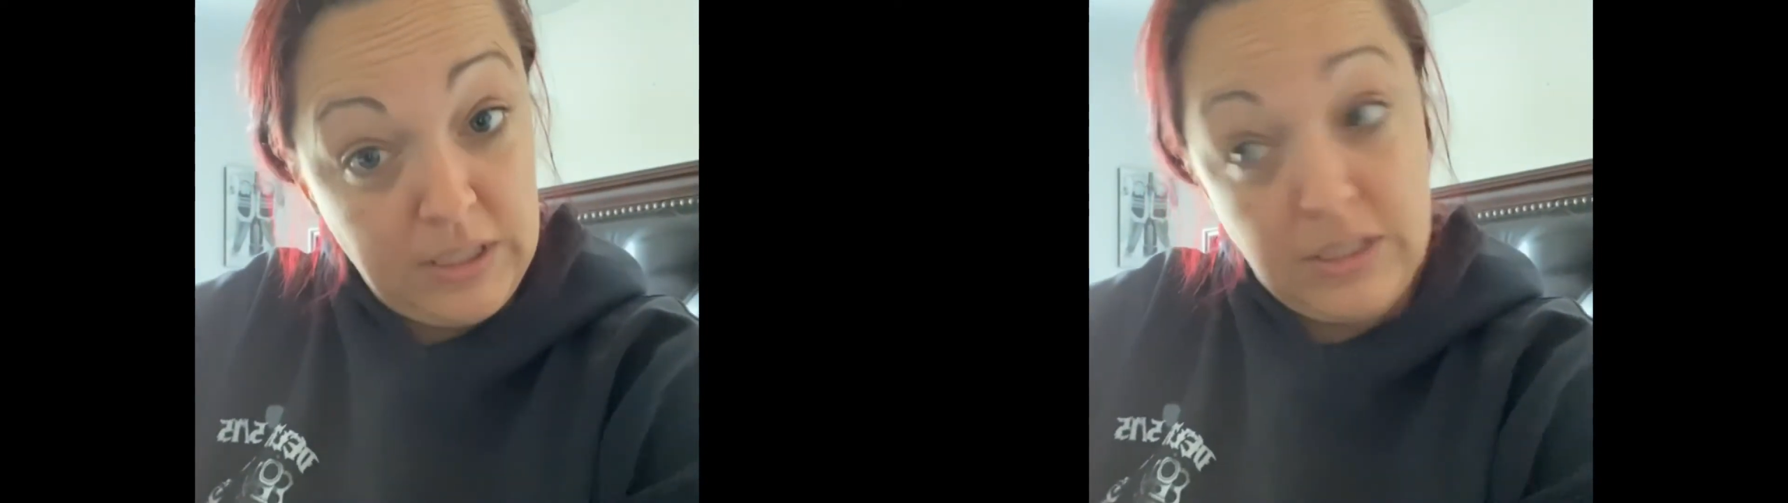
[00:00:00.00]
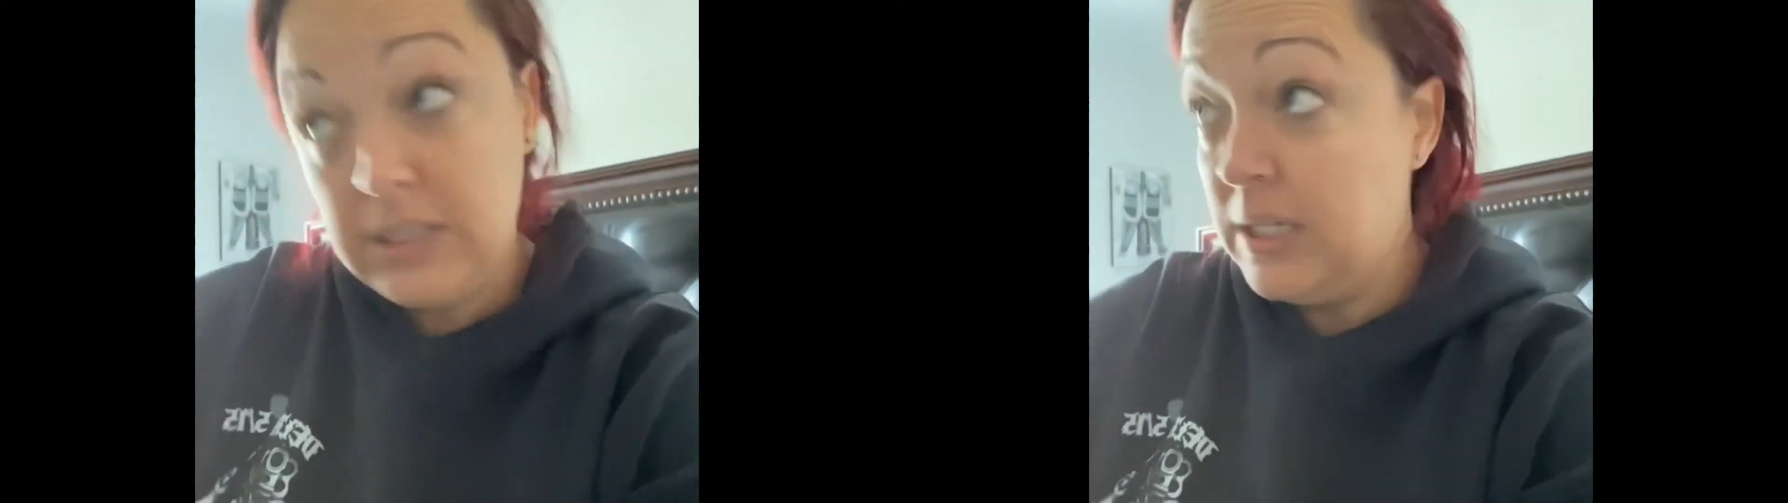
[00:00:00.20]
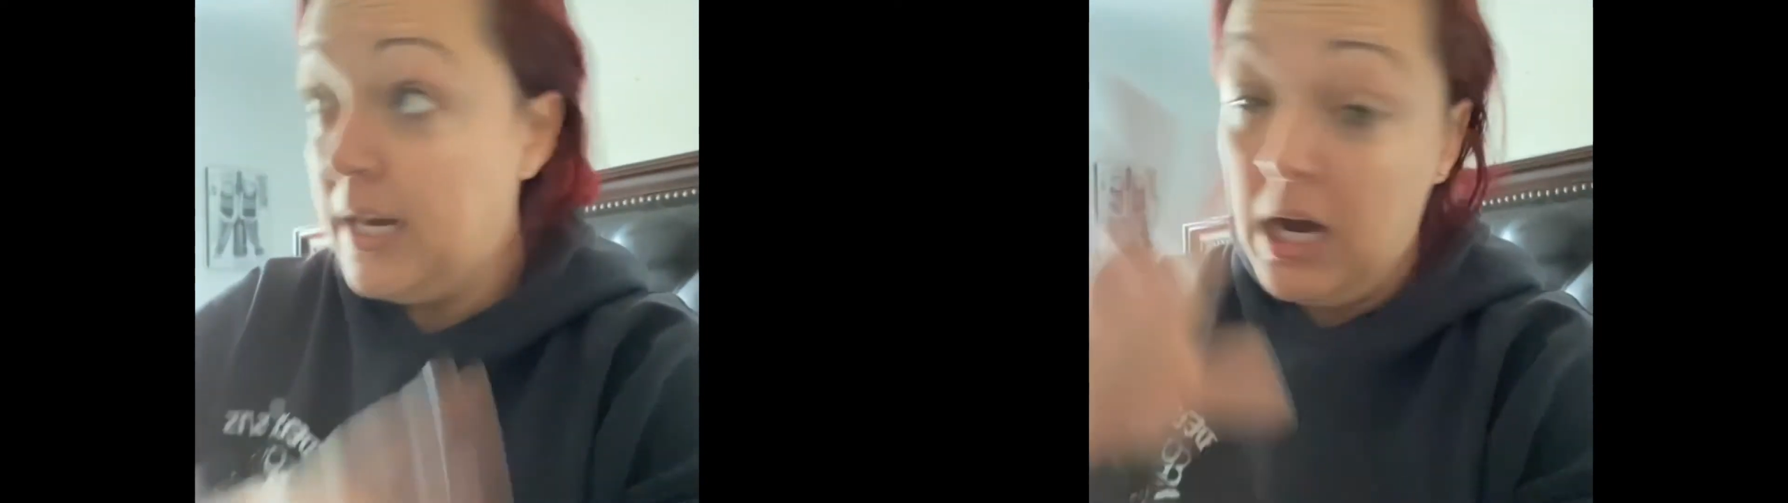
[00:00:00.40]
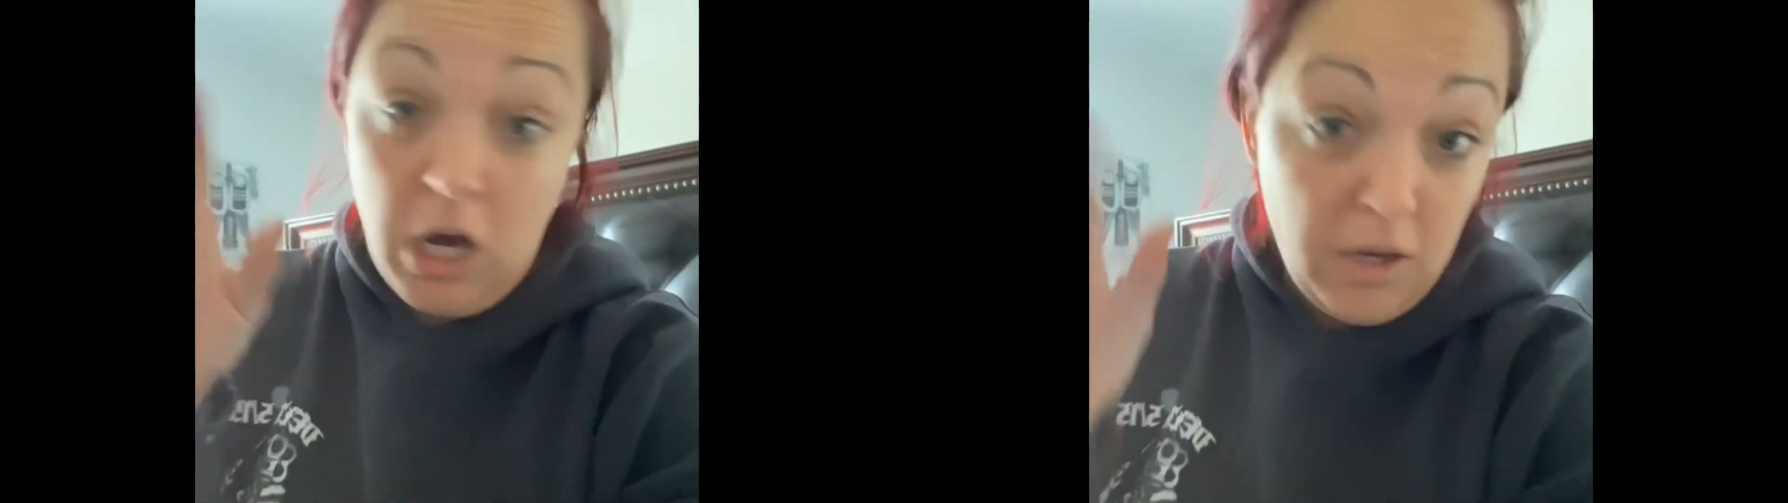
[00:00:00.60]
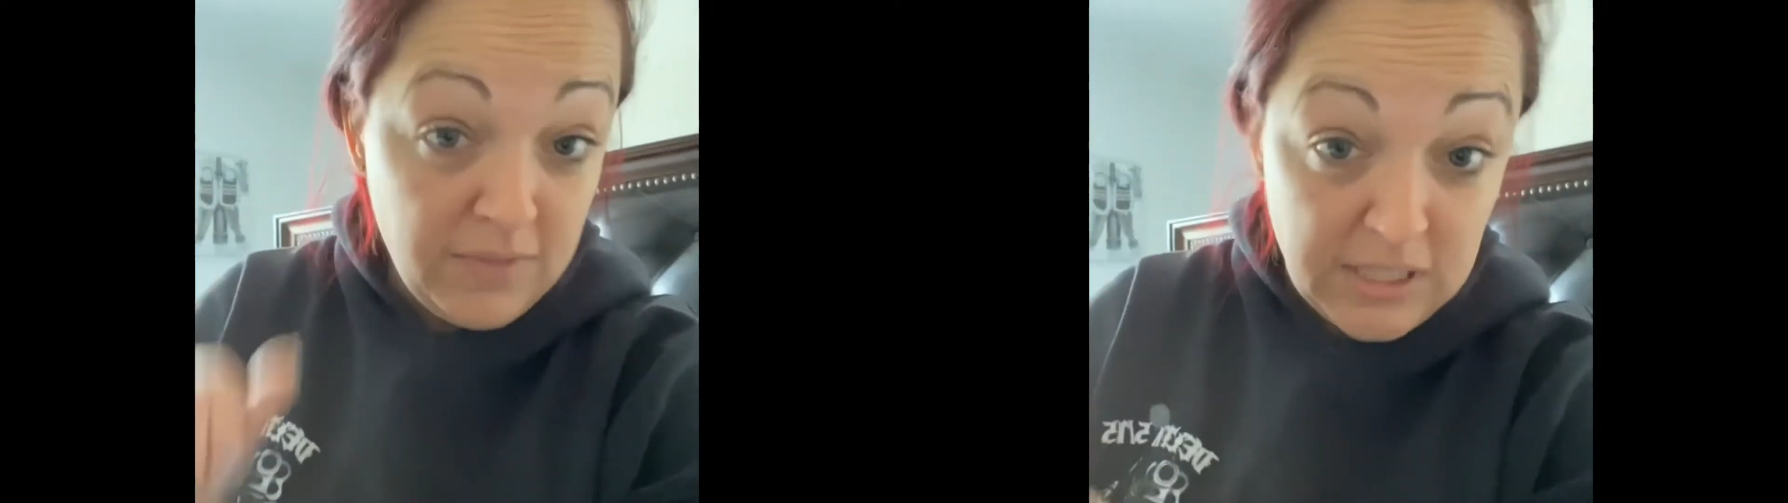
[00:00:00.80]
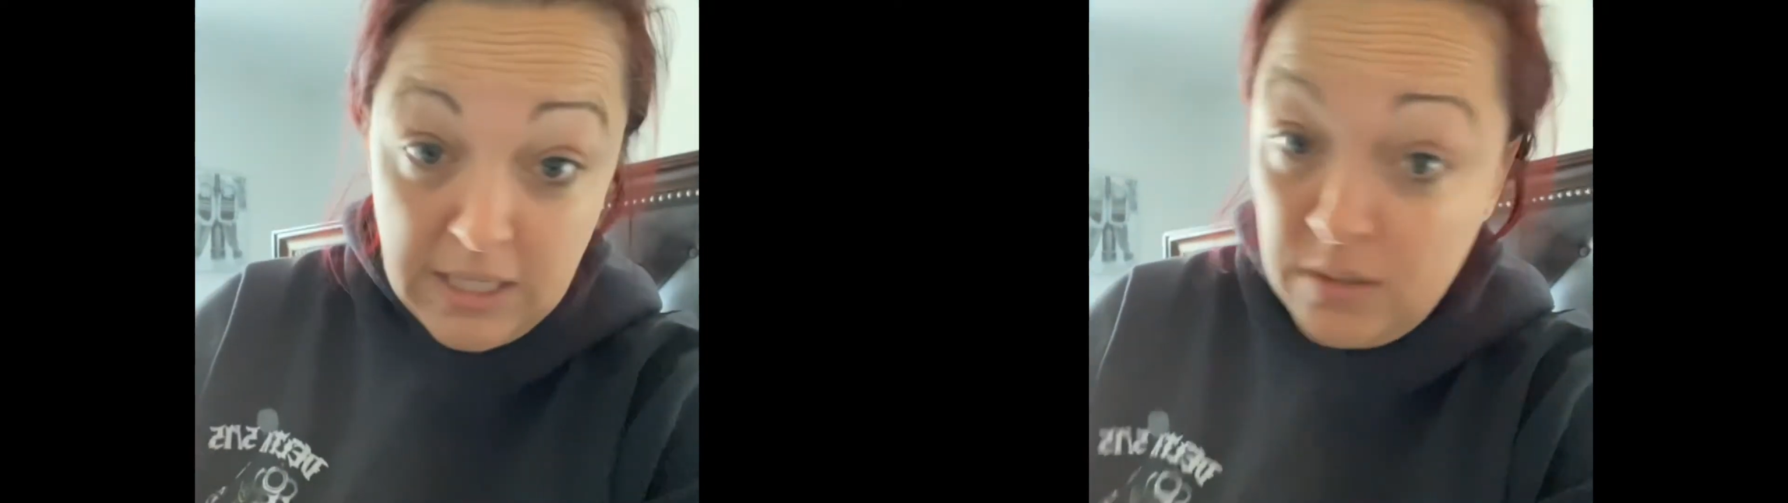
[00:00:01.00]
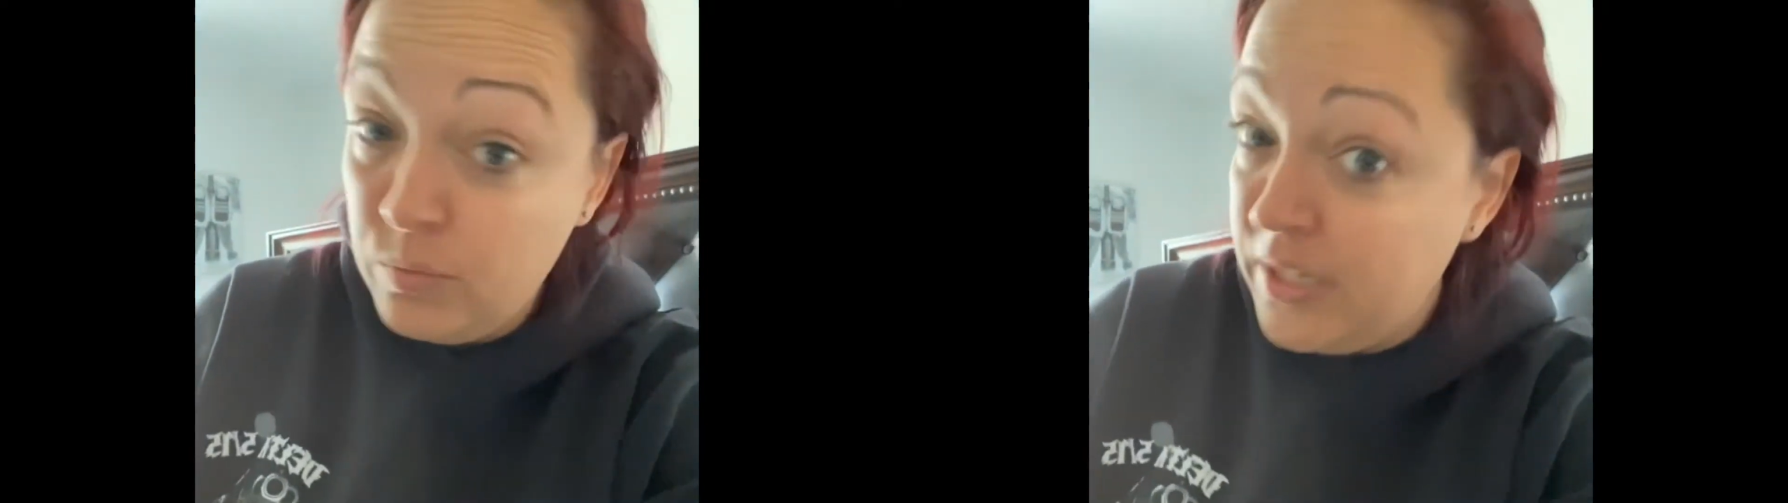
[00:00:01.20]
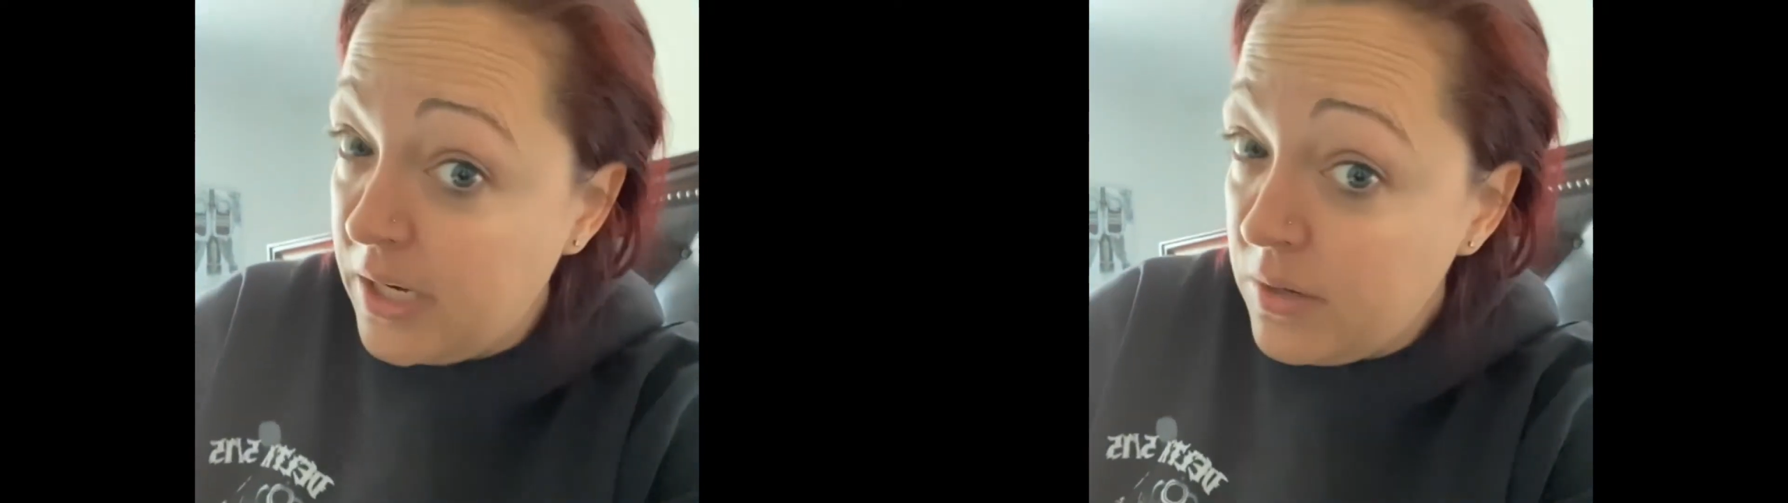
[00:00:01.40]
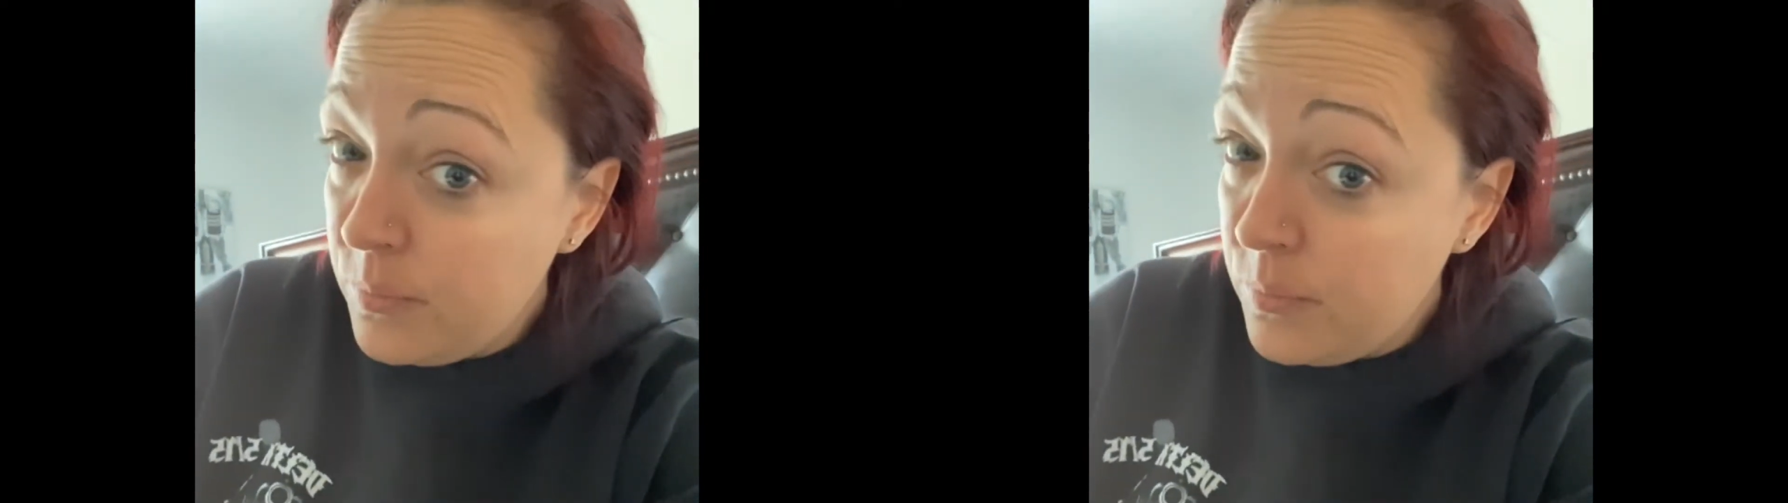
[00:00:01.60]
And now all of a sudden we don't.